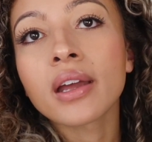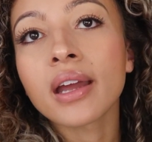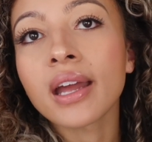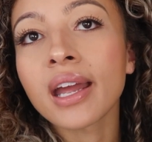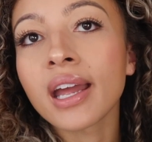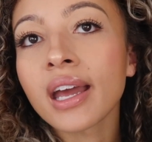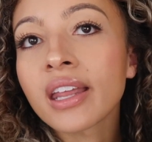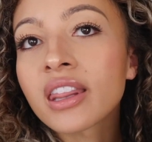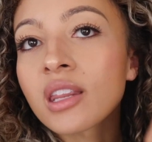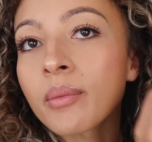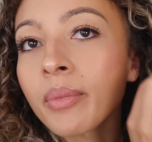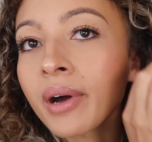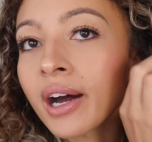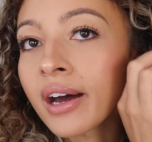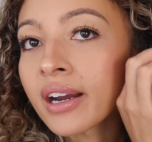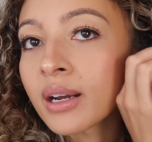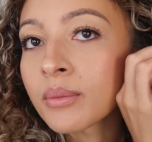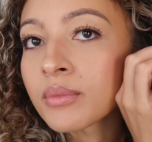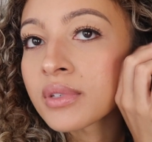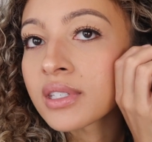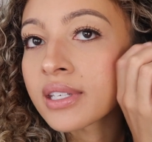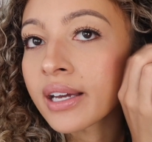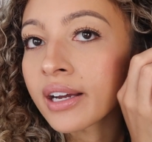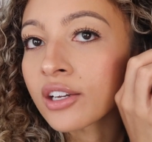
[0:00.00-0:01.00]
and the
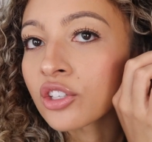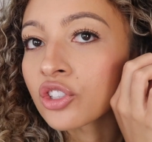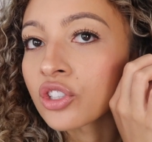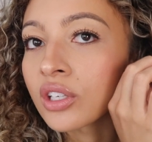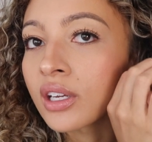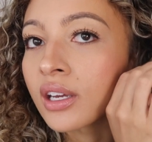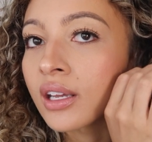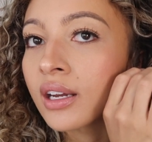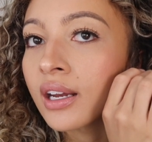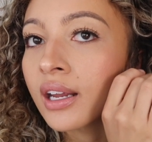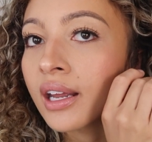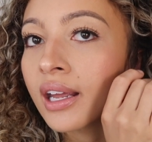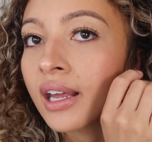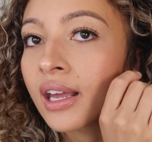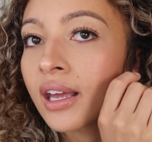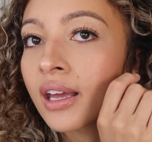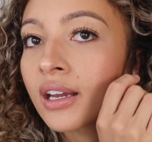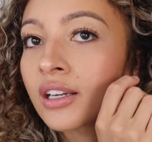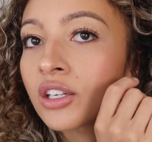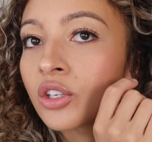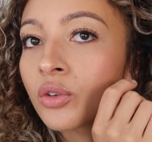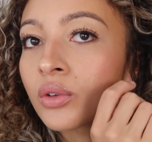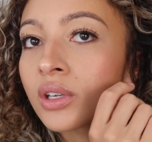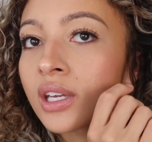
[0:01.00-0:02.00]
bottom section,
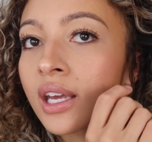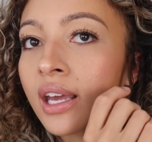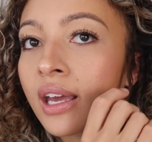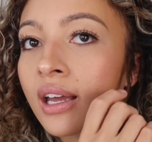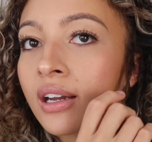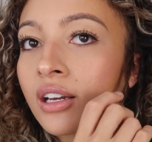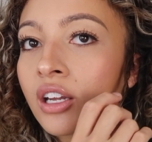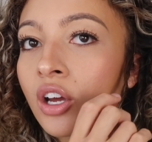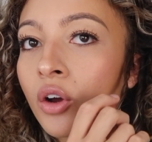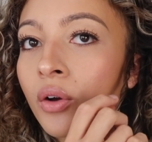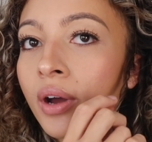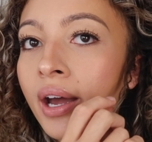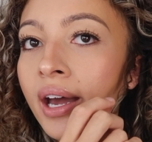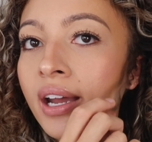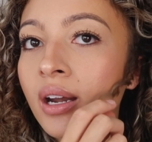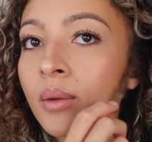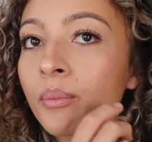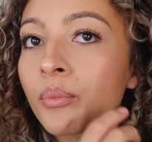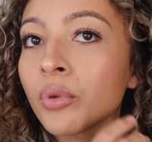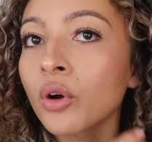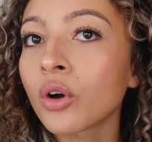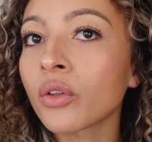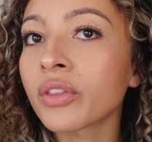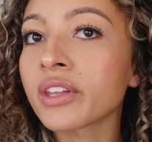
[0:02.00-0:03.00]
and you can go ahead
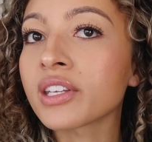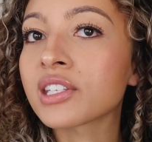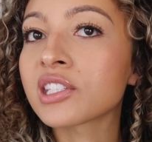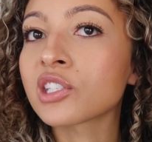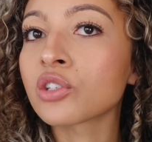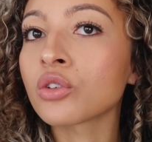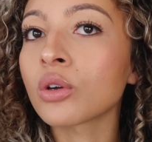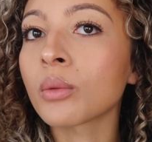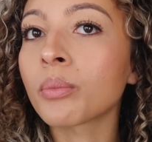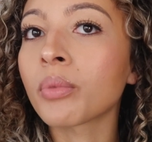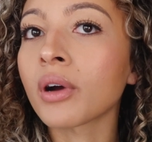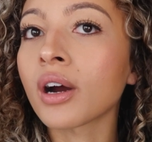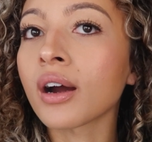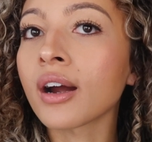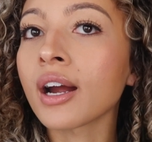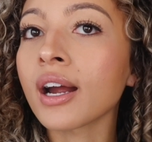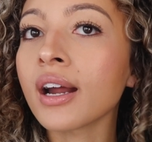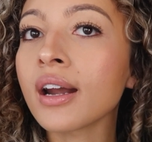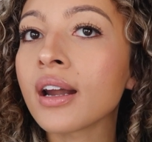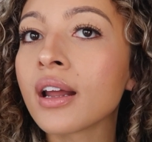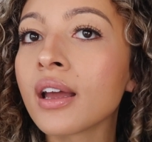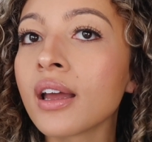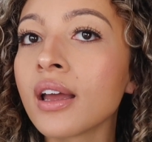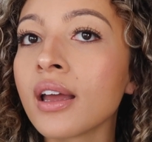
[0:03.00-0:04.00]
and pull these two
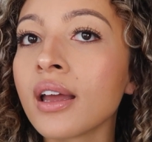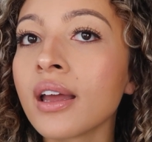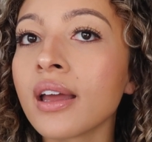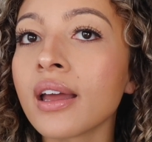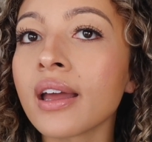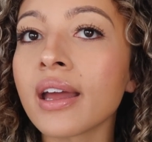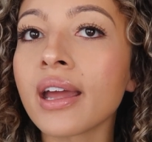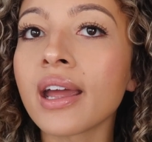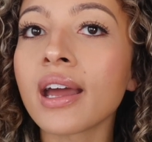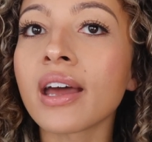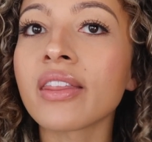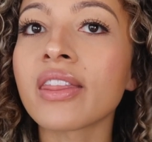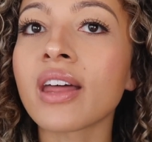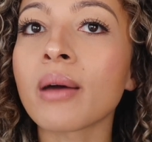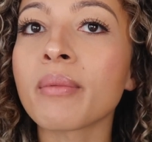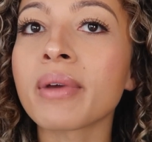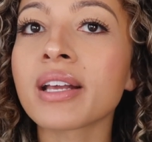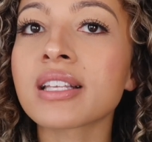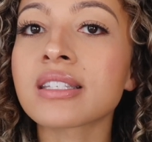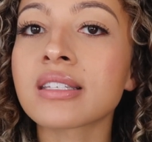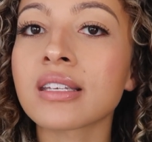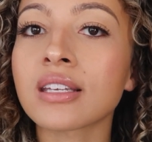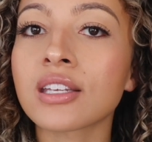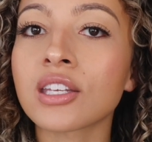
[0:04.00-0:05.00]
apart, and that
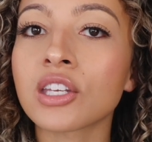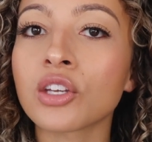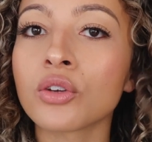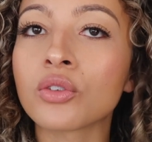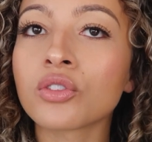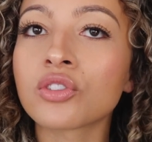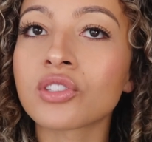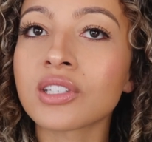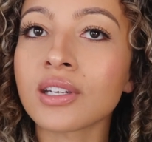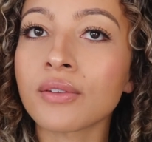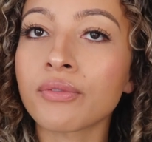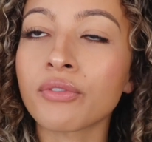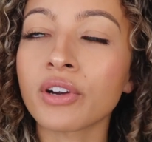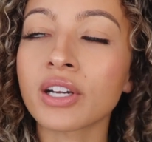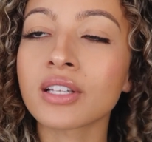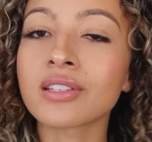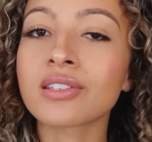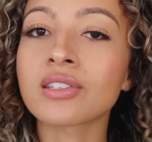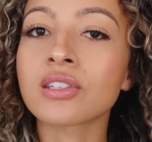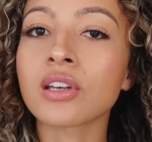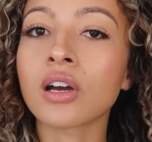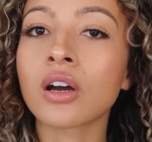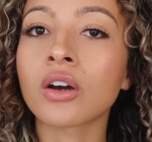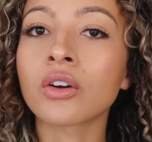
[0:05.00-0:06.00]
makes a huge
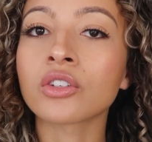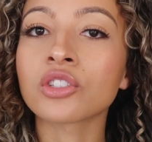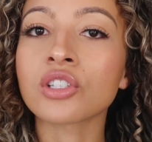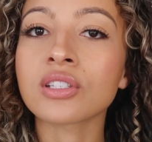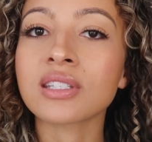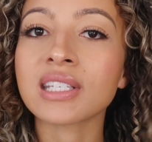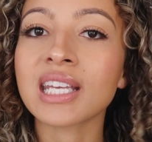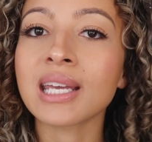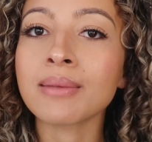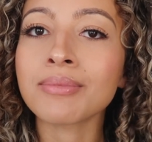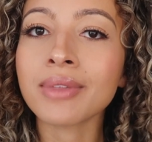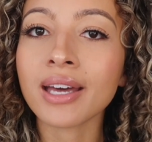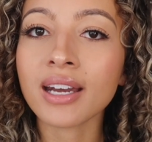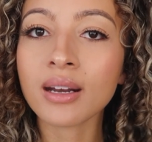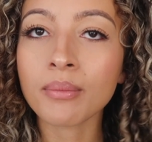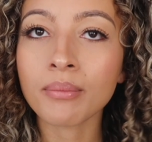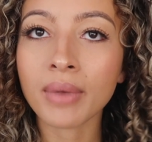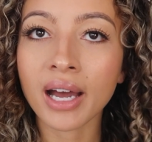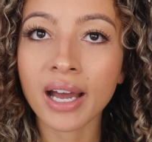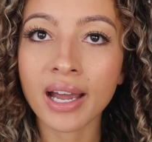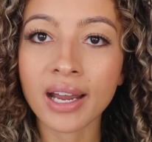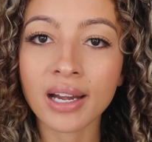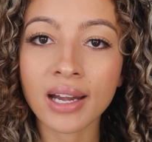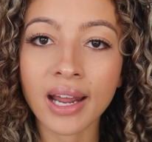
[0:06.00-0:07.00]
difference. So just keep that in
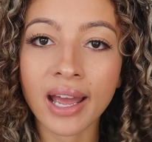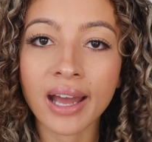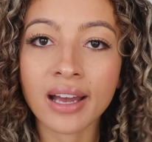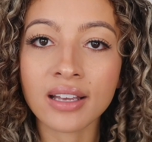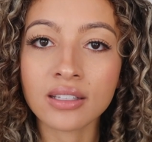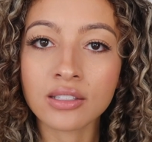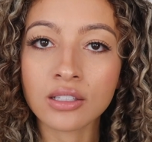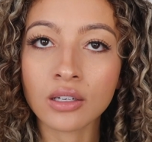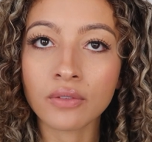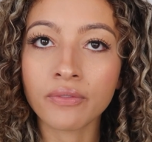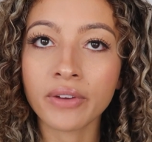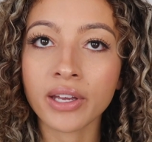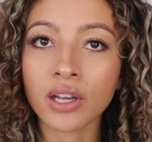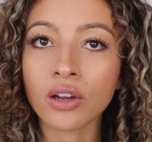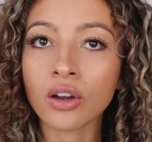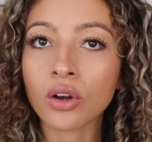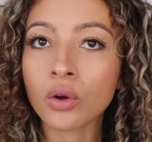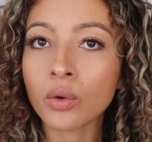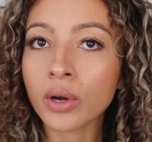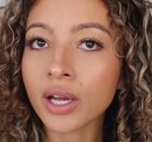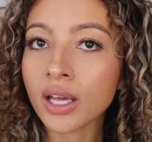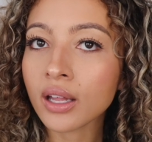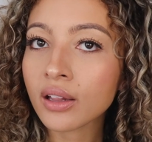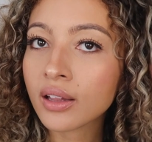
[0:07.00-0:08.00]
mind as you're finger
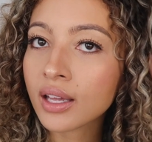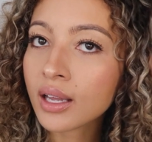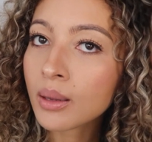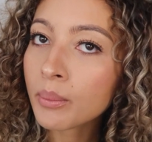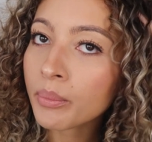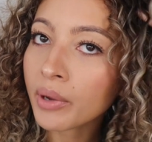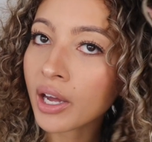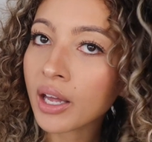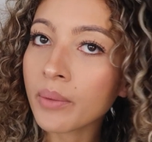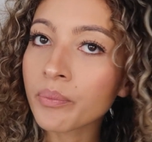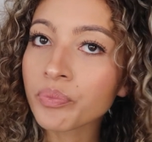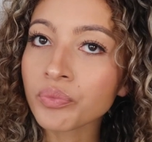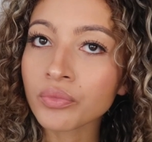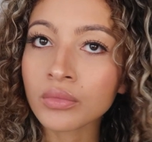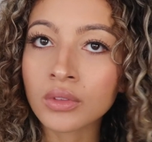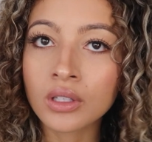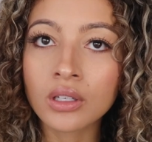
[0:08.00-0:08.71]
coiling, but